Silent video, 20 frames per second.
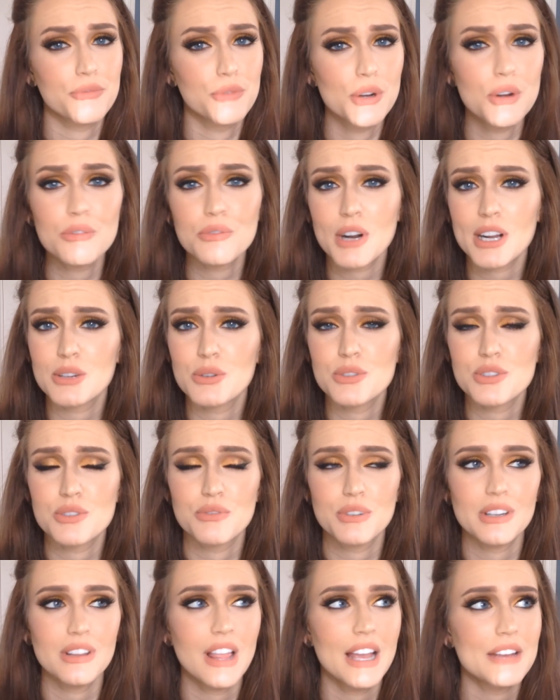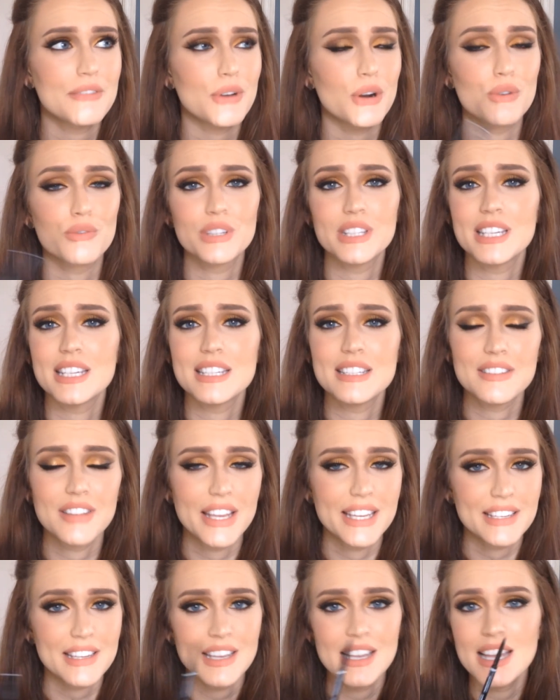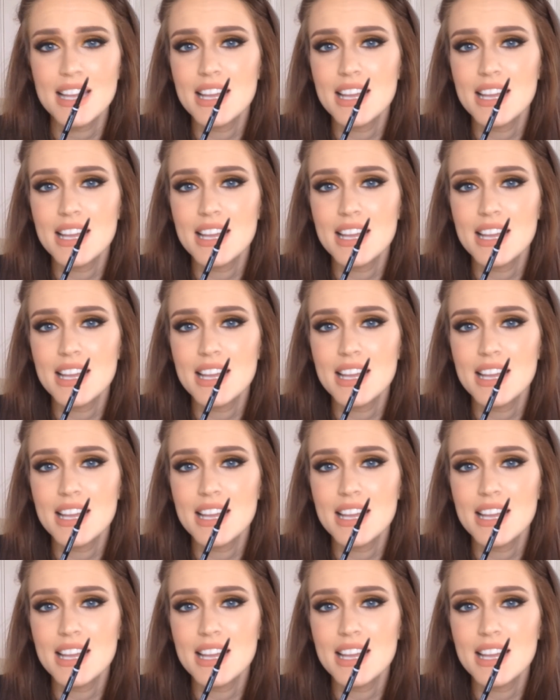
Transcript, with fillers: Real freckles in real life are really like